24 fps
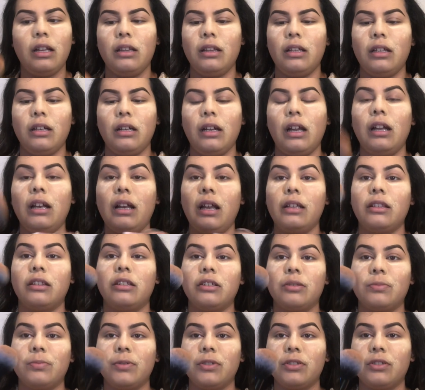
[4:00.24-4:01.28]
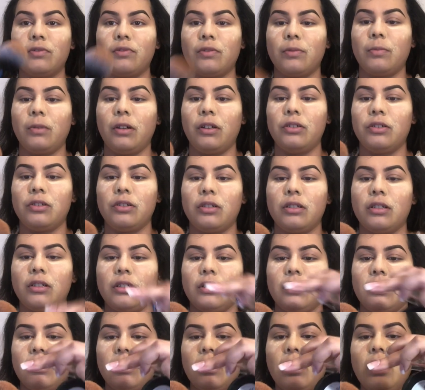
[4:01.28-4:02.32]
And then I like this brush for bronzer
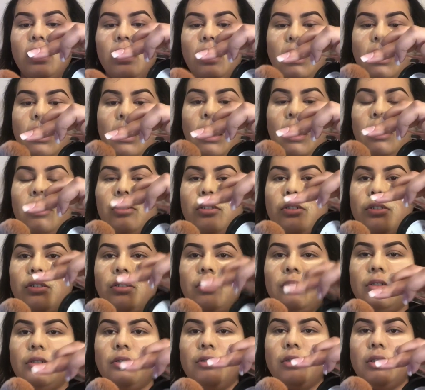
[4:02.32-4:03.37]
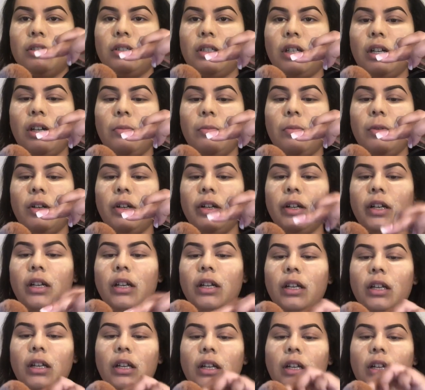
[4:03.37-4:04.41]
because I usually use the top part,
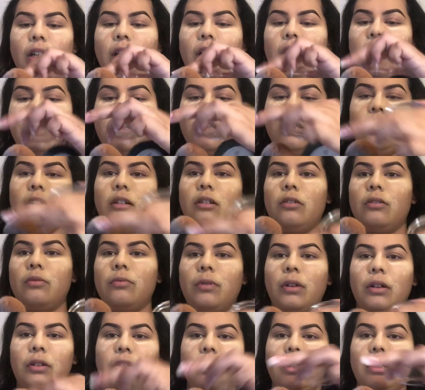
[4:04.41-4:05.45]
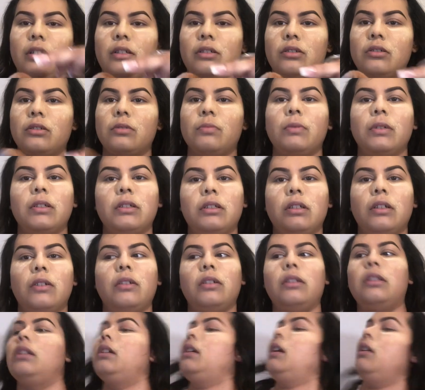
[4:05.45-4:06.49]
and then around it, it just blends
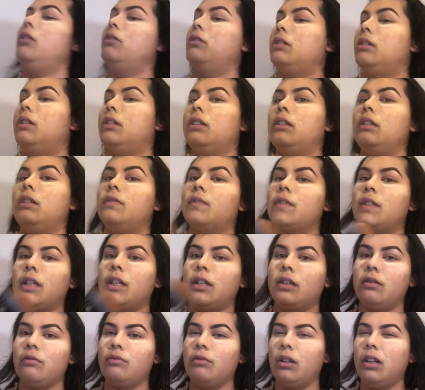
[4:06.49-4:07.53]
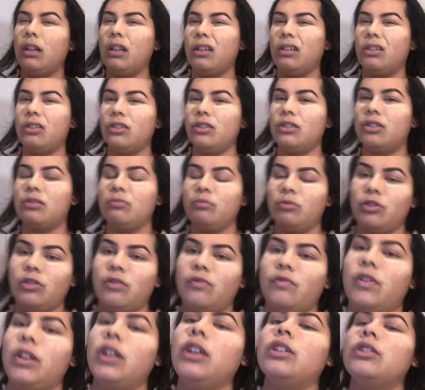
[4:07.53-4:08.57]
everything out and it leaves like a really good smooth
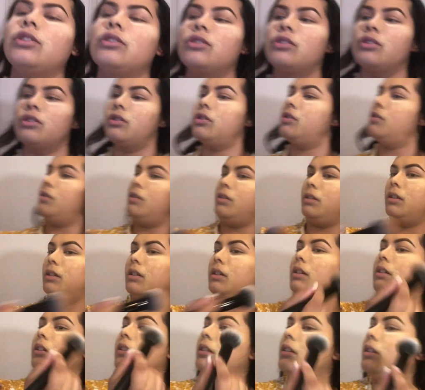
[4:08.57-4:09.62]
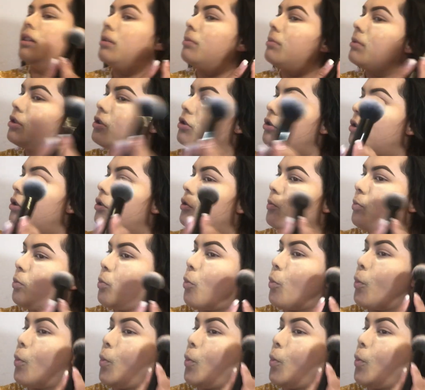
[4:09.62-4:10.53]
finish. Let me show you.